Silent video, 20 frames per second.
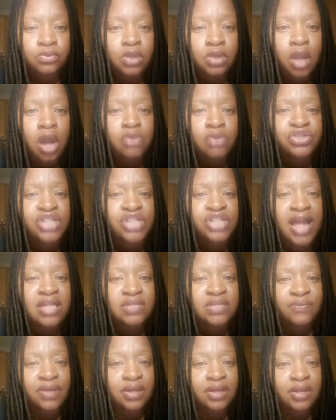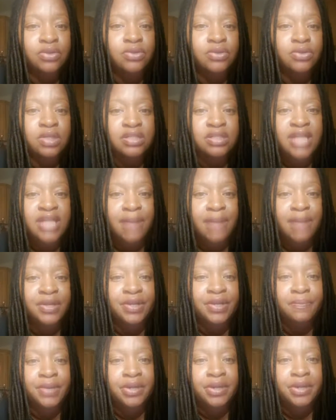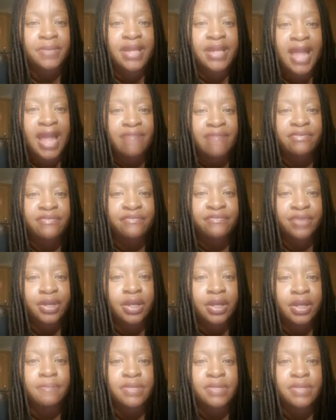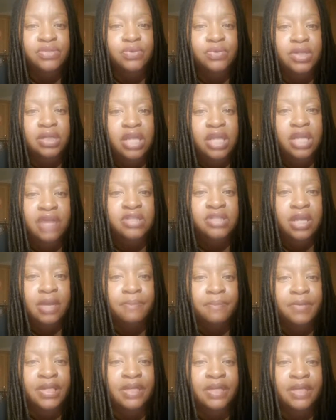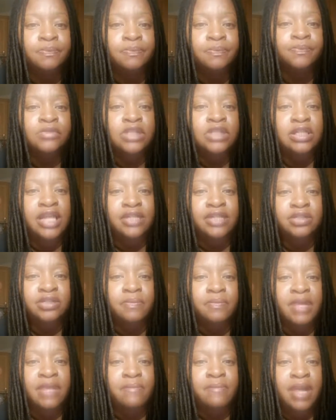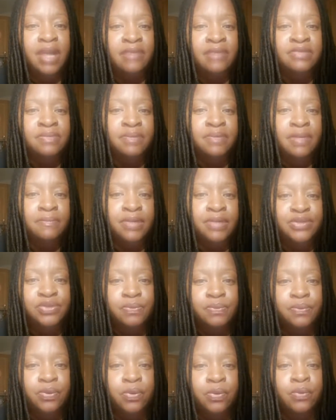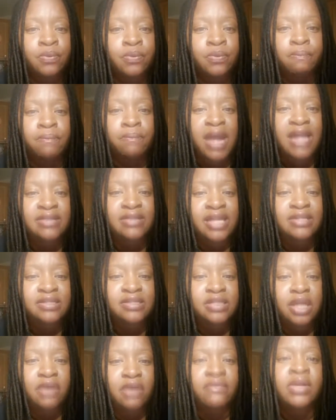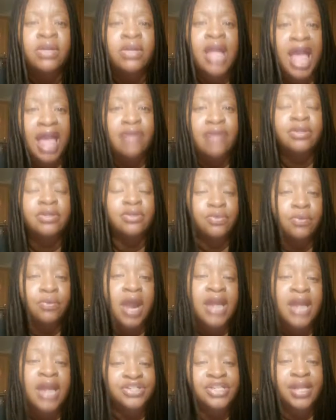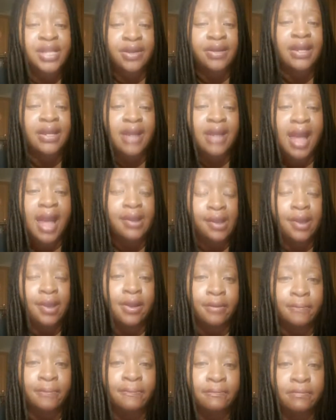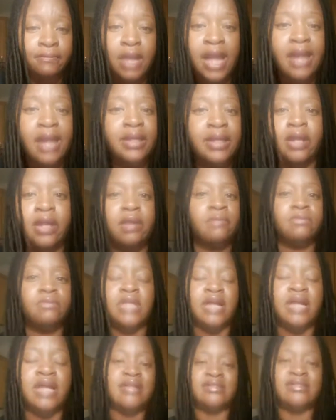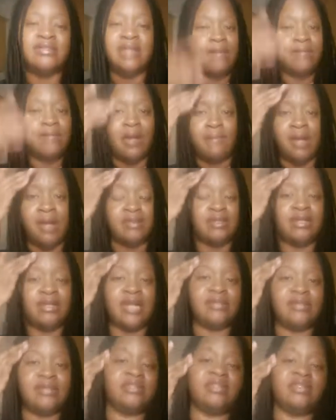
on Shine's video. You looked happy and appear to be having fun. Misery loves company. Let them MFs be miserable by themselves. You right, Sherry. I am. I am. Like I said, I'm not about to let